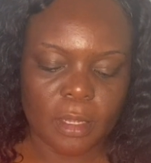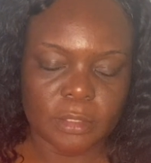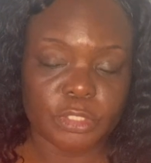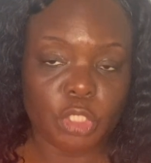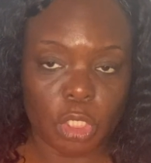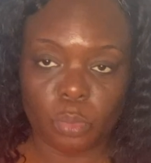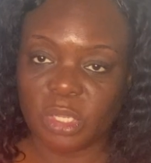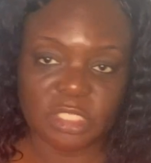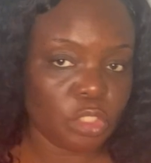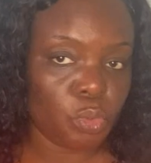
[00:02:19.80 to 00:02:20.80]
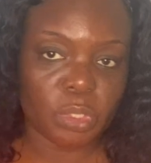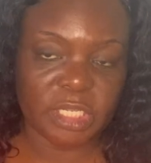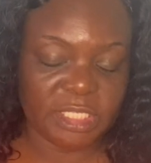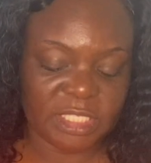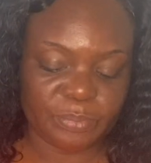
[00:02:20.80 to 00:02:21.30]
So it wasn't
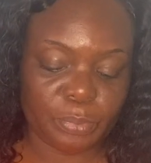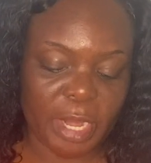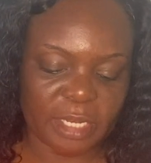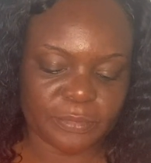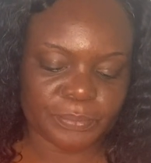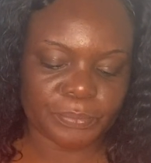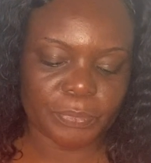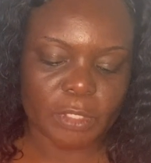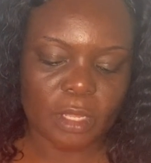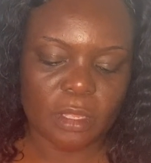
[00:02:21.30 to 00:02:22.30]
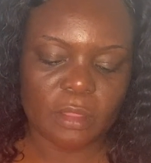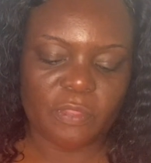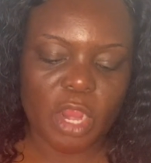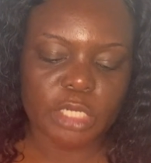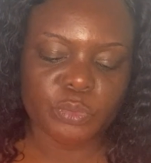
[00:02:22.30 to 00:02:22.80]
locally spread.
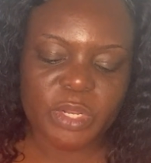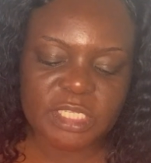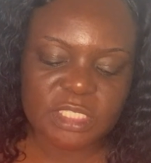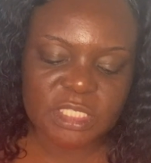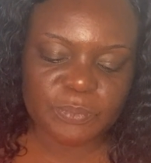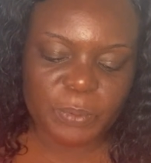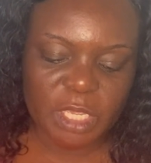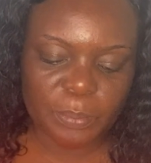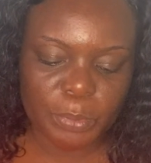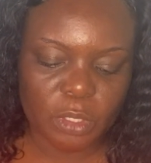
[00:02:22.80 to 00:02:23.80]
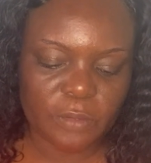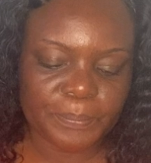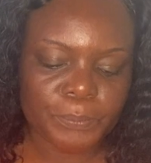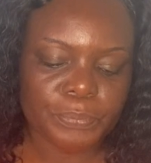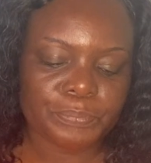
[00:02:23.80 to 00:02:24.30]
There are 26 people
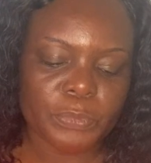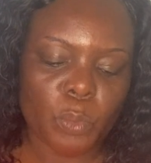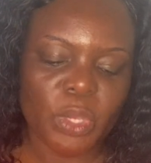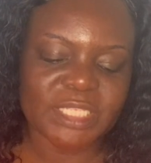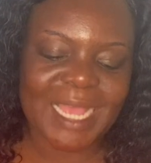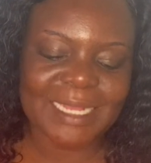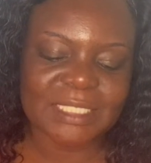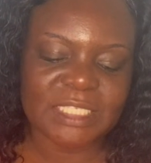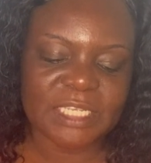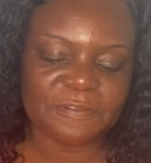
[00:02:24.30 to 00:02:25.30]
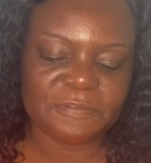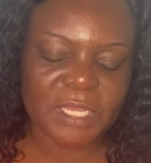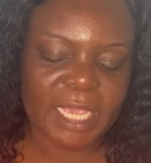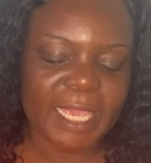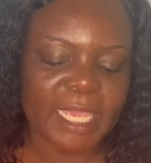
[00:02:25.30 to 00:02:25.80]
with active
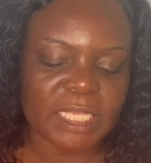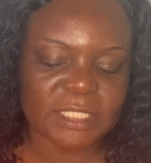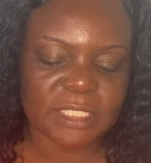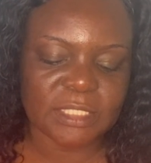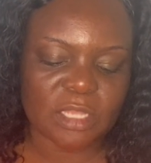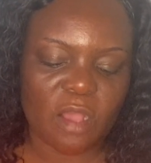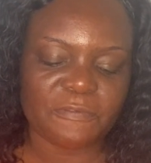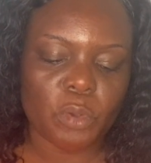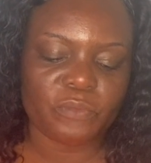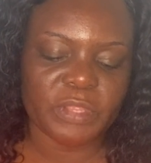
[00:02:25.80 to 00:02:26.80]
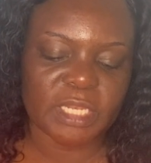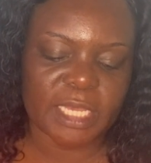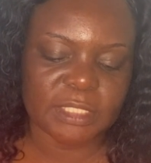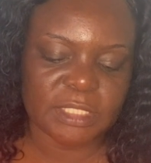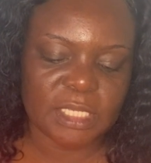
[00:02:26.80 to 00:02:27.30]
cases of
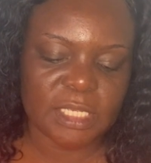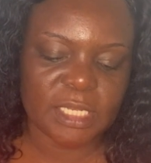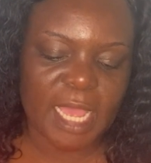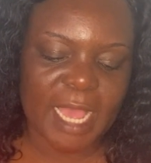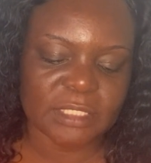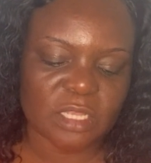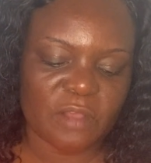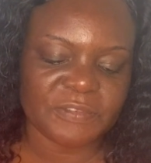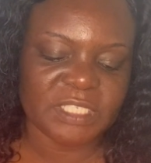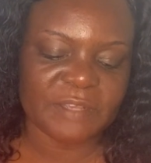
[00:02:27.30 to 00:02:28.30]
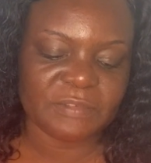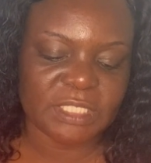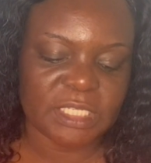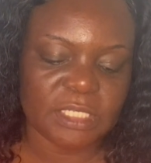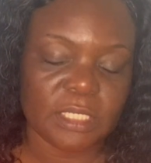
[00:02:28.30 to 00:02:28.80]
COVID-19 as of
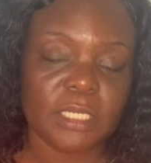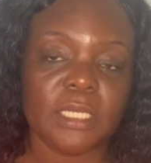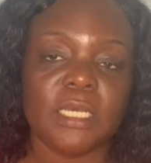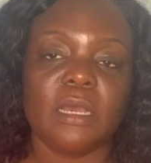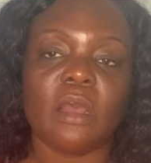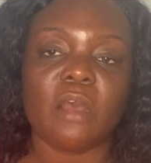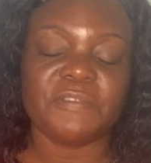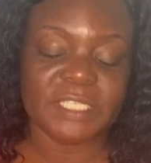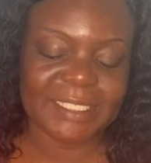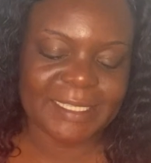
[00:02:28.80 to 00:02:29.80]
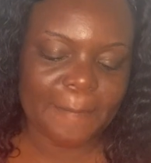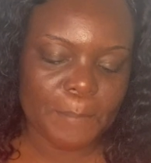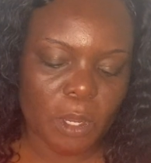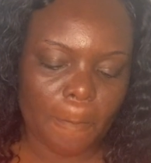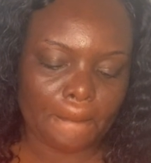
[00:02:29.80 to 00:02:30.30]
17th of December,